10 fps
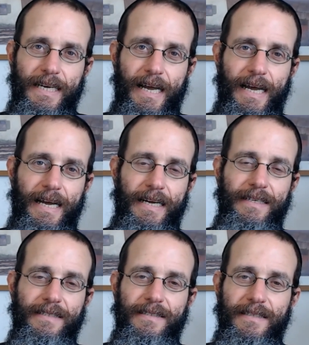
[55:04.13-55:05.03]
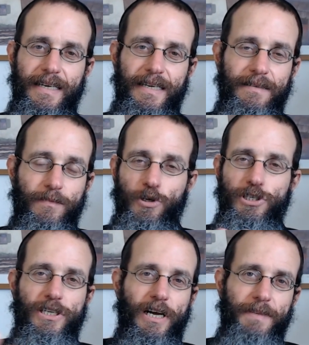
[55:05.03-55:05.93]

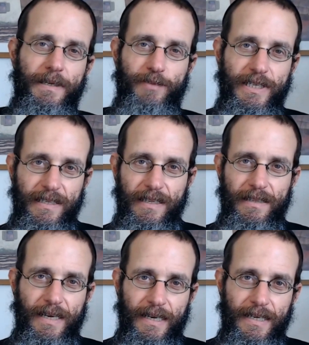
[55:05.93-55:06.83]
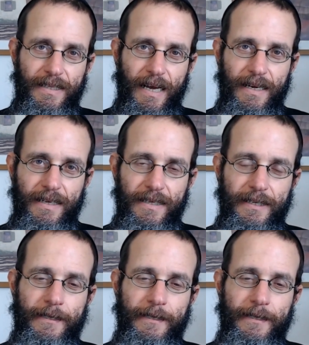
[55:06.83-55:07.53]
Moshe not being present in the Haggadah,